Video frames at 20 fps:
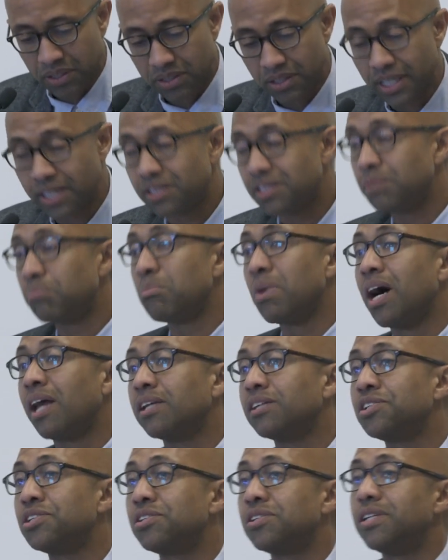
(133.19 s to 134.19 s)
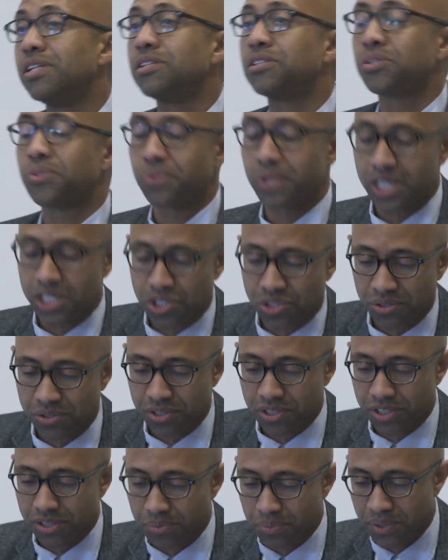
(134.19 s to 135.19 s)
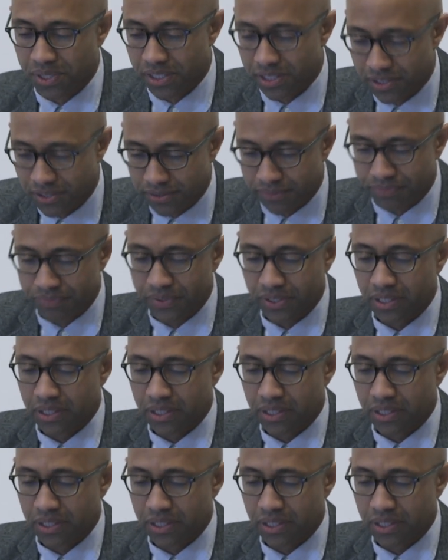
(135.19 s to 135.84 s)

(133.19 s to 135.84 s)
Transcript: that demolished interracial goodwill